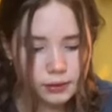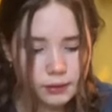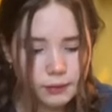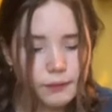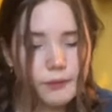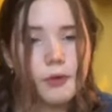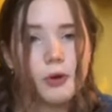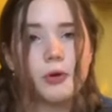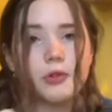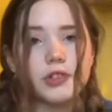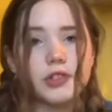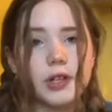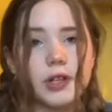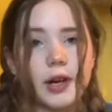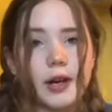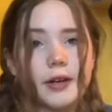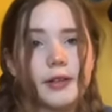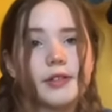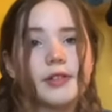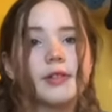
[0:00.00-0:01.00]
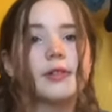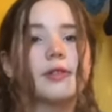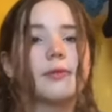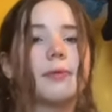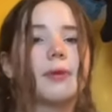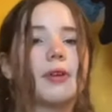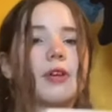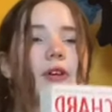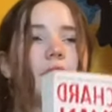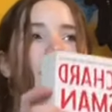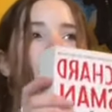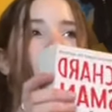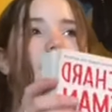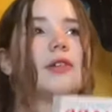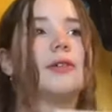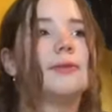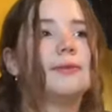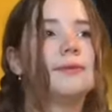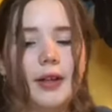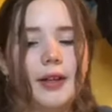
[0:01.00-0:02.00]
4 stars
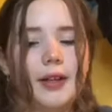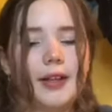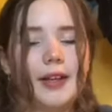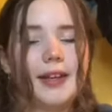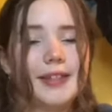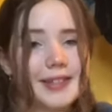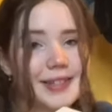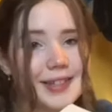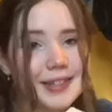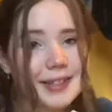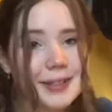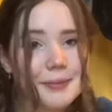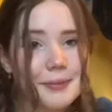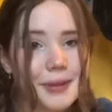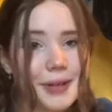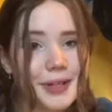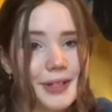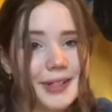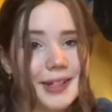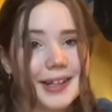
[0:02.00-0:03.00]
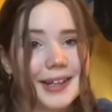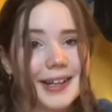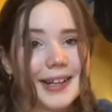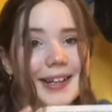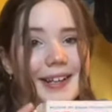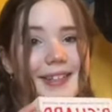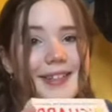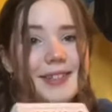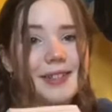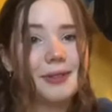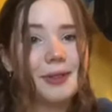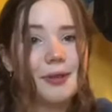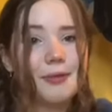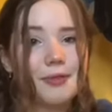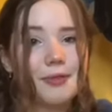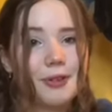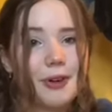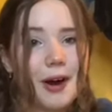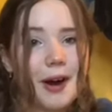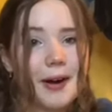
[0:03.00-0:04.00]
because it's still a murder and I still
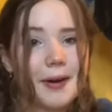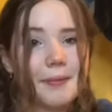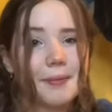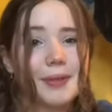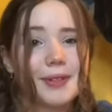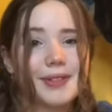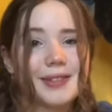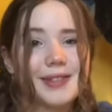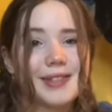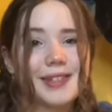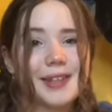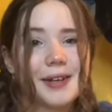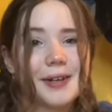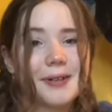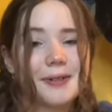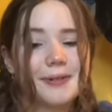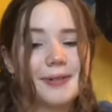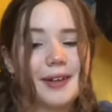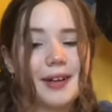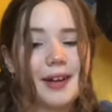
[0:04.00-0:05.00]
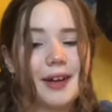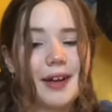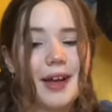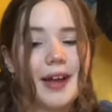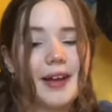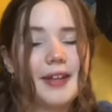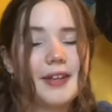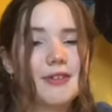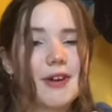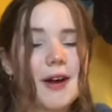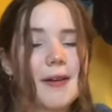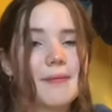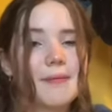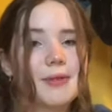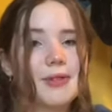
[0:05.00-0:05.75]
love crime. So any crime